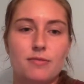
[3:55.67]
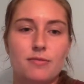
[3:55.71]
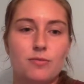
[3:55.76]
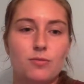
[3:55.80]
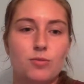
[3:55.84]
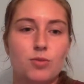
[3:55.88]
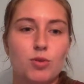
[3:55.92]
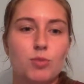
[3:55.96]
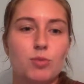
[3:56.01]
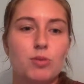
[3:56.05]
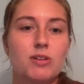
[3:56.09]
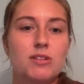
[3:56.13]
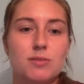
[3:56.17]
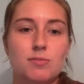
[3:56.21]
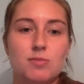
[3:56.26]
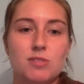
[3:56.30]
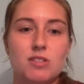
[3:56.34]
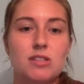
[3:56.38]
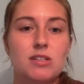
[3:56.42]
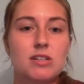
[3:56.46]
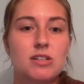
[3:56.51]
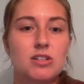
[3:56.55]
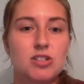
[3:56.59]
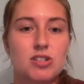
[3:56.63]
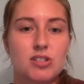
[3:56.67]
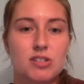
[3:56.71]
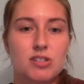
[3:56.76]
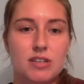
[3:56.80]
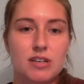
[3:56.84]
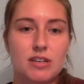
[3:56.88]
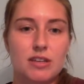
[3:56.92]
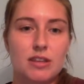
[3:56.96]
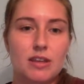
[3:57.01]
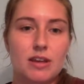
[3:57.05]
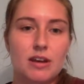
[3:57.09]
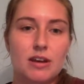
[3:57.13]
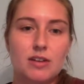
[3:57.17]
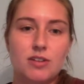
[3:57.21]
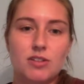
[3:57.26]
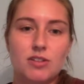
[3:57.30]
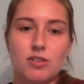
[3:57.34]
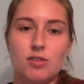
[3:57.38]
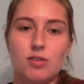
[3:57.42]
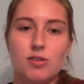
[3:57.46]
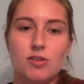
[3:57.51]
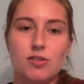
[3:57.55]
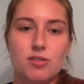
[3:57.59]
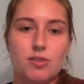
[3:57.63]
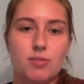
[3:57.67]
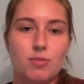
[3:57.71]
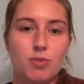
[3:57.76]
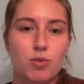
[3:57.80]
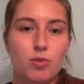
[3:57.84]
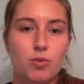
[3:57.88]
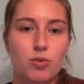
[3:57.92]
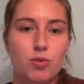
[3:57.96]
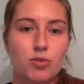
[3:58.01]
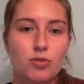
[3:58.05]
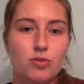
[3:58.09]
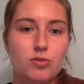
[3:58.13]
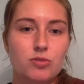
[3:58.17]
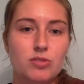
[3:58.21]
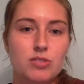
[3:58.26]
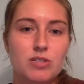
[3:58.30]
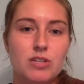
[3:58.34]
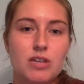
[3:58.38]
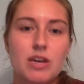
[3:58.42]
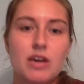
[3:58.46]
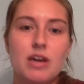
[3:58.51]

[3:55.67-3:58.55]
we'll put some stitches in there to close up the wound,